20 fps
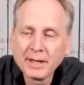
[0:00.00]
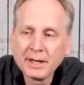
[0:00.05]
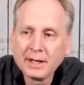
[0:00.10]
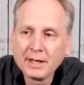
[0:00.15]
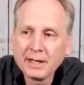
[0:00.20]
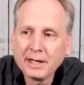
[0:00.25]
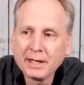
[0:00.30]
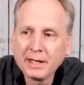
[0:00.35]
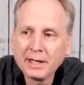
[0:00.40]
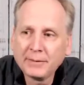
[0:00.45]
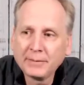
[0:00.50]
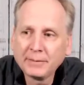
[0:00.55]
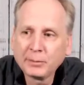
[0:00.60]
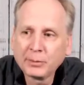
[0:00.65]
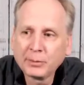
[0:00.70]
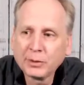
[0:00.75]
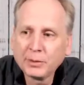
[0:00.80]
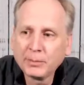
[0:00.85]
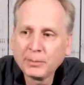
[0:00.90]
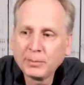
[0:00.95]

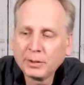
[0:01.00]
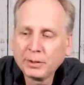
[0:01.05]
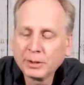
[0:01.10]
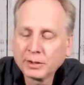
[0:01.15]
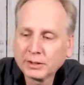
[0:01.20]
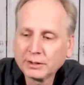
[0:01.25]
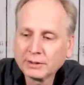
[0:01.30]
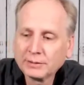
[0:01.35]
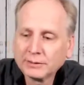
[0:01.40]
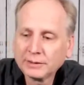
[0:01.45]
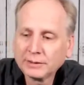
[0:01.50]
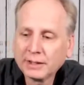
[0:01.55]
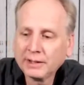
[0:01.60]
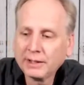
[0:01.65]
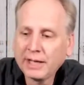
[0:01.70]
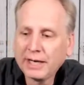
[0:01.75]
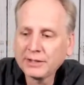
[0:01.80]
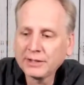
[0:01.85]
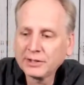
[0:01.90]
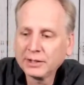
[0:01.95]
wrote a book.
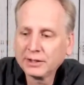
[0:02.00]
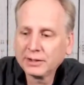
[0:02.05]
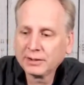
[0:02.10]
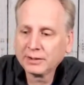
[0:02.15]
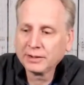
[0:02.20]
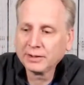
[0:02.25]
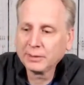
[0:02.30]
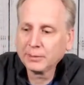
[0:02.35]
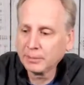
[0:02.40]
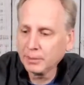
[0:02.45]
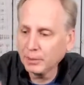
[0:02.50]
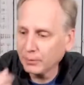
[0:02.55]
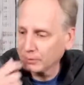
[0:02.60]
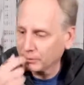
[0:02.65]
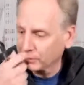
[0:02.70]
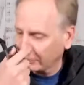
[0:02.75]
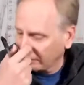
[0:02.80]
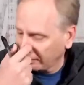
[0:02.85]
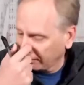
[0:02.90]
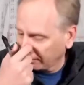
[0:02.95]
Actually, a book
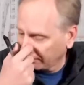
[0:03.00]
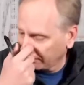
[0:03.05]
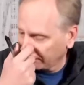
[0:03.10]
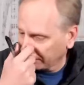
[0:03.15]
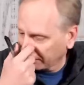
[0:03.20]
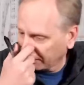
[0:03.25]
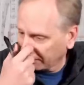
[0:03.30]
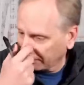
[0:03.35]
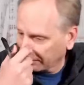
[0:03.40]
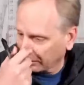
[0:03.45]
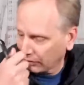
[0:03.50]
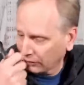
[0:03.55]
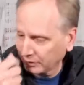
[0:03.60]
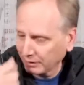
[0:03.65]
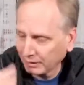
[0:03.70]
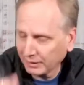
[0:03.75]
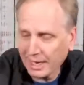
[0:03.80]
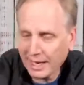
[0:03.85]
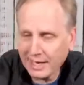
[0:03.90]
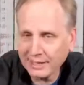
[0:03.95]
was written called
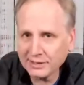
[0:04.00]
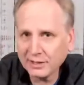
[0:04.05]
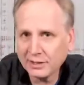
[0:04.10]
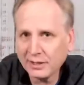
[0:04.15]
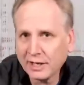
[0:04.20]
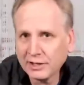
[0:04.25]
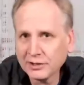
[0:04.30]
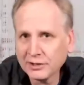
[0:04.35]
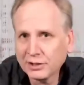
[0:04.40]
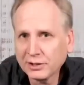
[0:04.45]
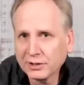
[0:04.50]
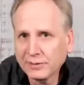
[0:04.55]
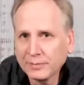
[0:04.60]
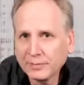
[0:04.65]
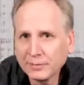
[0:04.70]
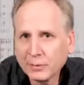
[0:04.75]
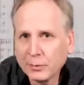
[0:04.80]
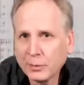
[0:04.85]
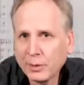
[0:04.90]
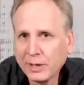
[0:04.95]
The Last Lecture.
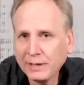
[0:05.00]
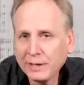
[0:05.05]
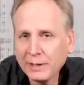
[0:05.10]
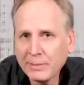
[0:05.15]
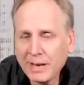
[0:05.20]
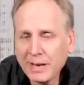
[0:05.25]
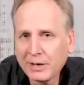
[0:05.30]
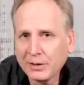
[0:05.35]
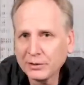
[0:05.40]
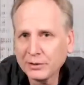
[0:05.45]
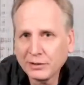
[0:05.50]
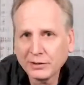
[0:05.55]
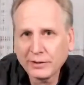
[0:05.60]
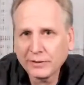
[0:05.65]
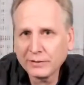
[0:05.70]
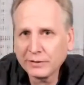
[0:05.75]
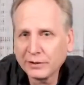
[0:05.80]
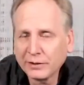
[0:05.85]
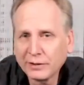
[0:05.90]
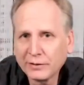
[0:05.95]
Randy Pausch. You
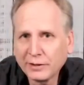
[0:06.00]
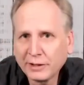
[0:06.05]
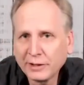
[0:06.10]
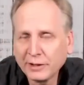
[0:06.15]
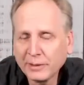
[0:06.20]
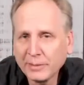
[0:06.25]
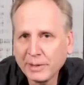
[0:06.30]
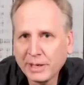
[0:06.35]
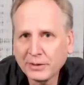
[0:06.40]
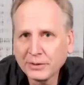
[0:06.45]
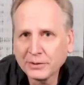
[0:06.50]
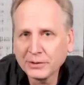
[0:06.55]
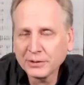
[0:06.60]
ever heard of Randy Pausch?